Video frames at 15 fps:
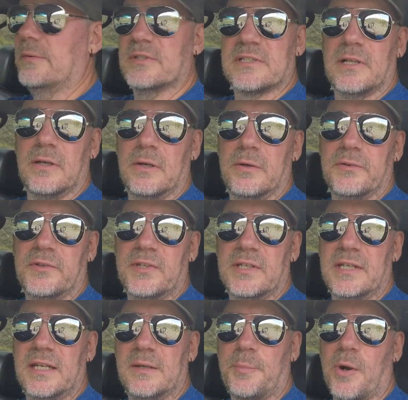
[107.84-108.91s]
was closed. You
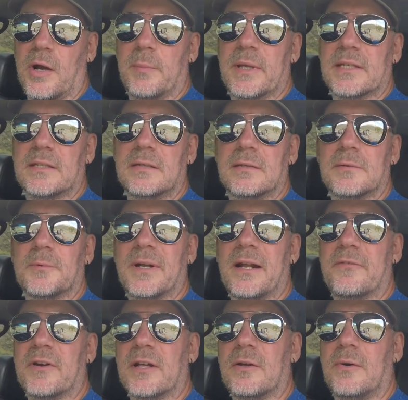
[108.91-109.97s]
need a permit or
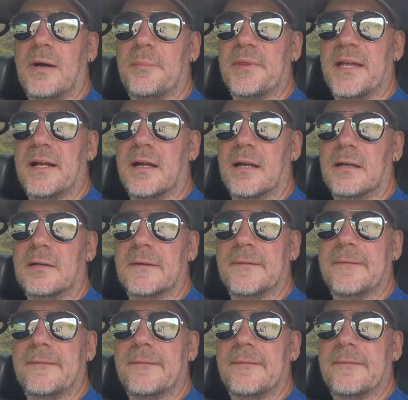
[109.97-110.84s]
whatever to go up there.